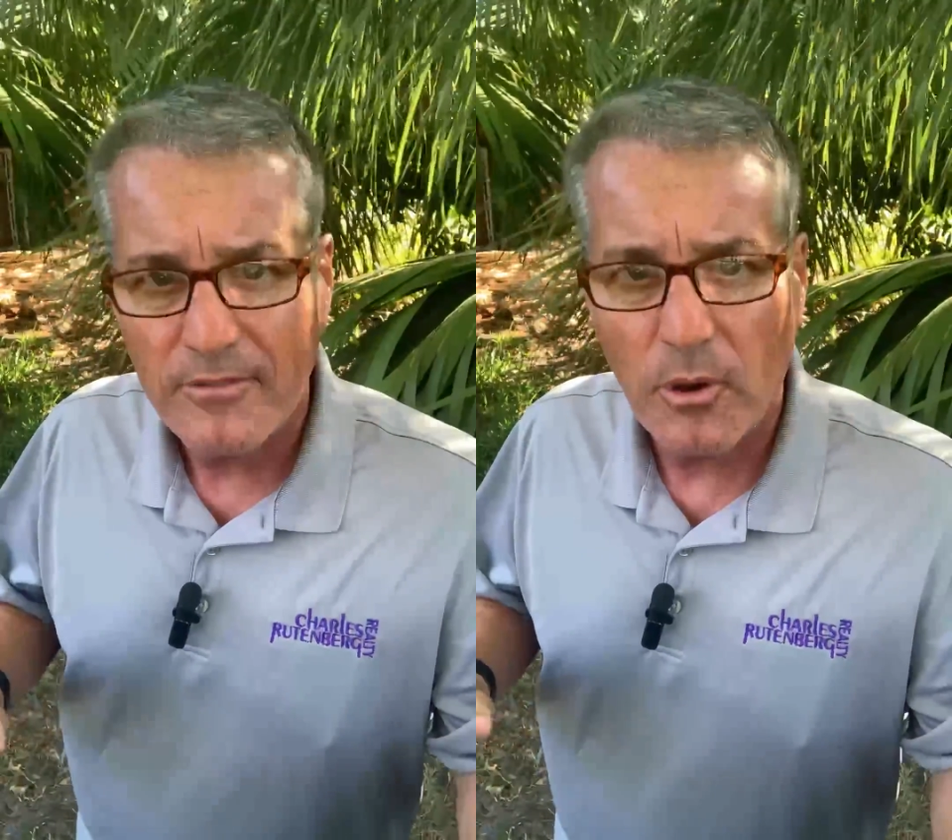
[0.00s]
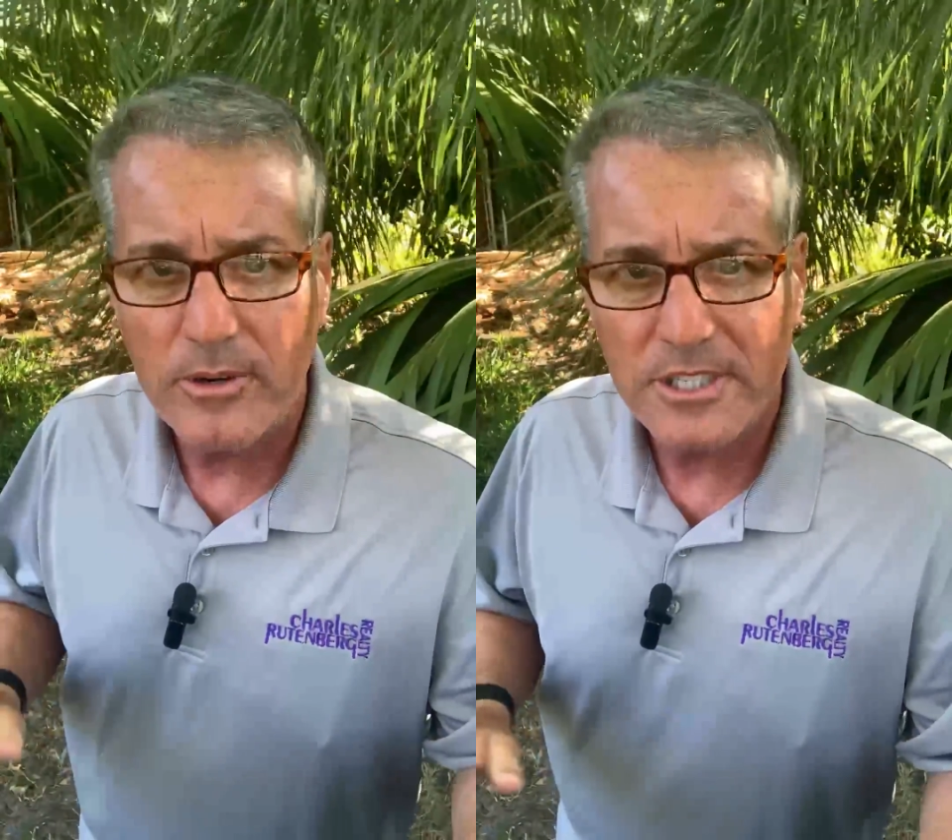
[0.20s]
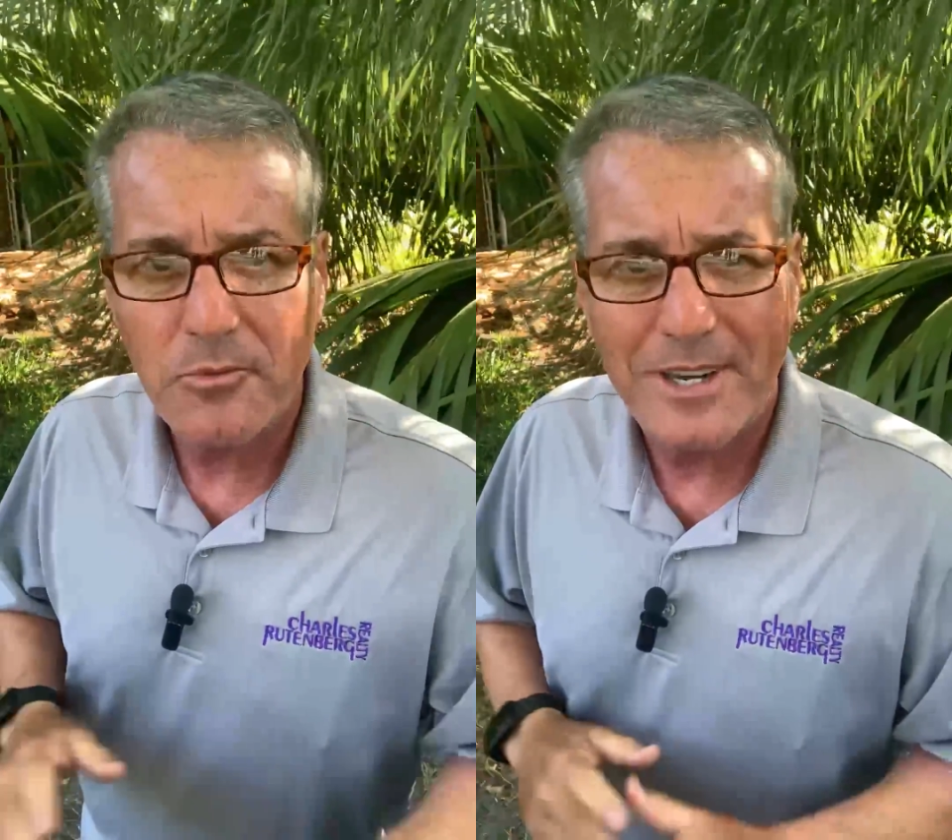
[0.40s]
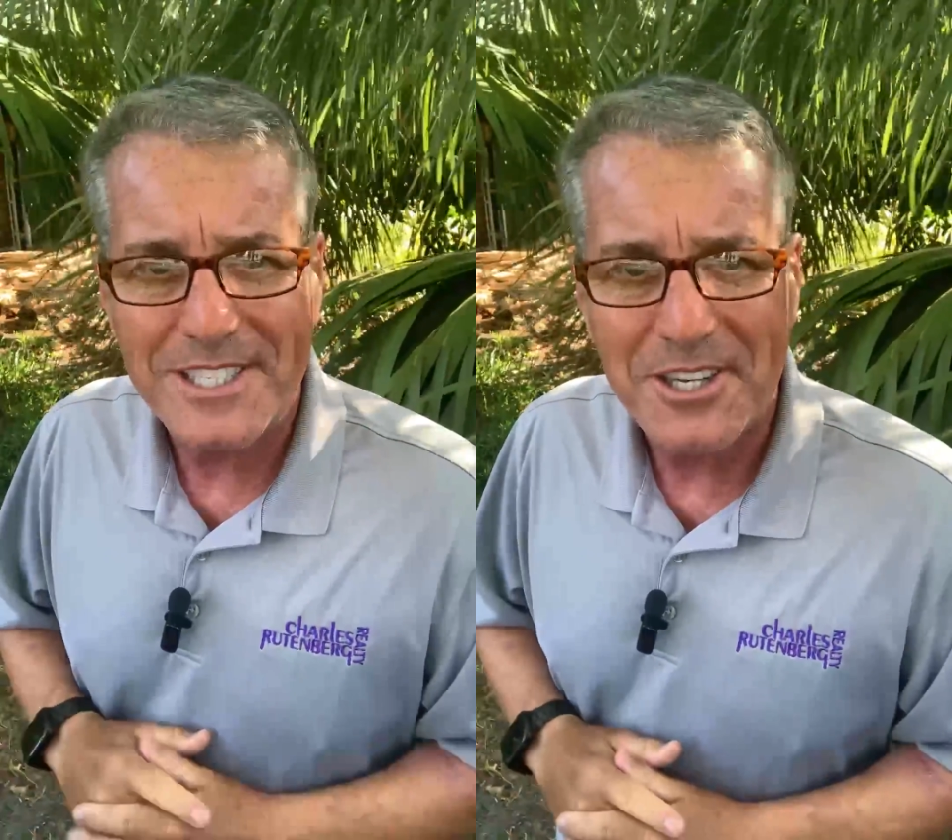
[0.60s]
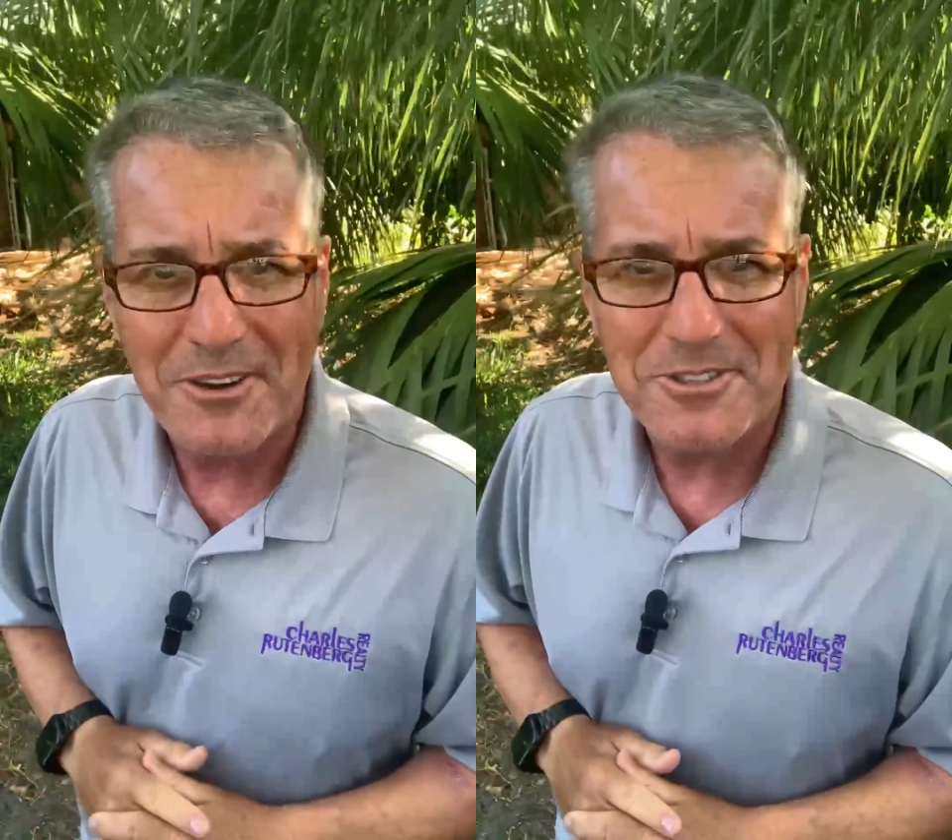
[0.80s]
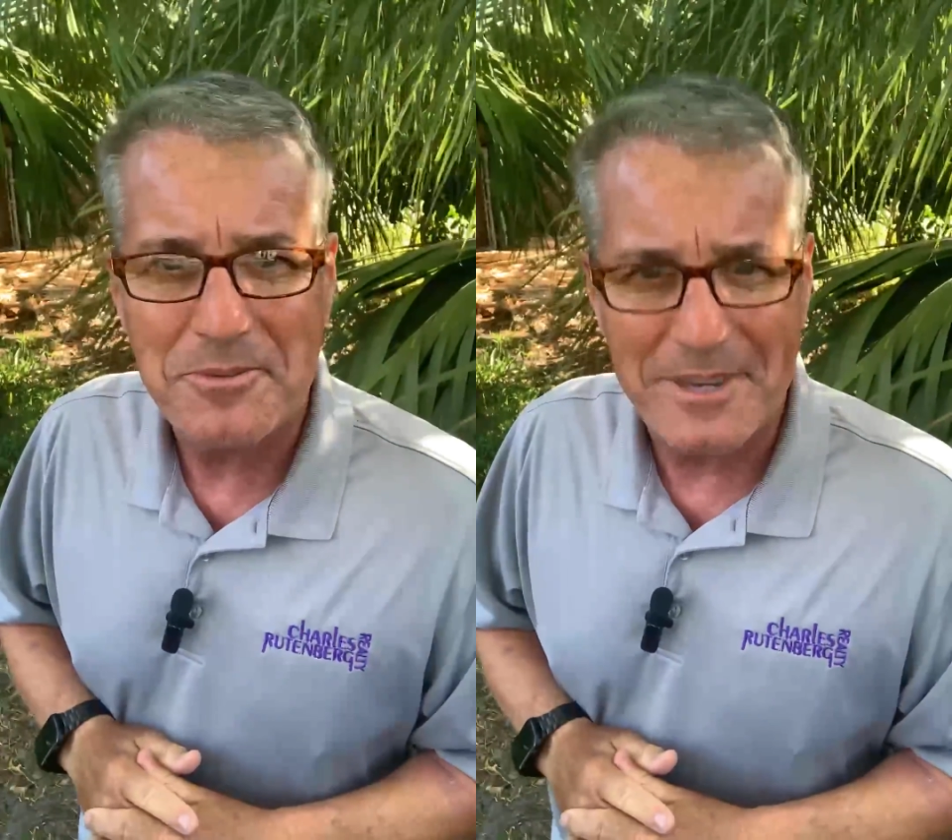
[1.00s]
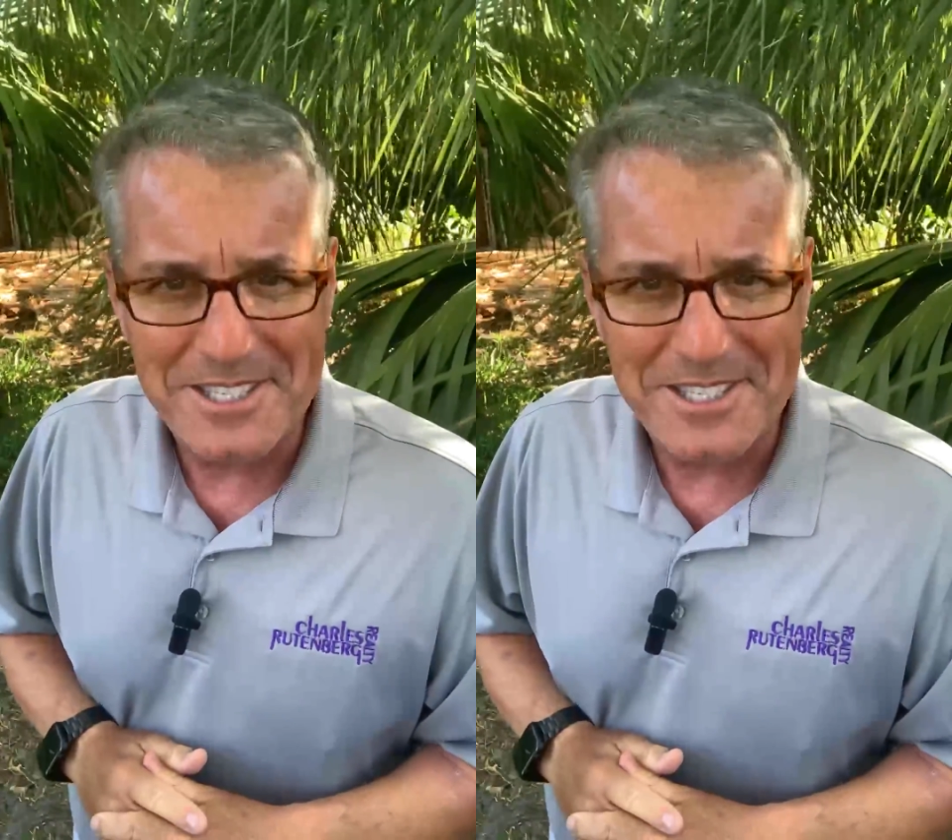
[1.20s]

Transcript: Florida's West Coast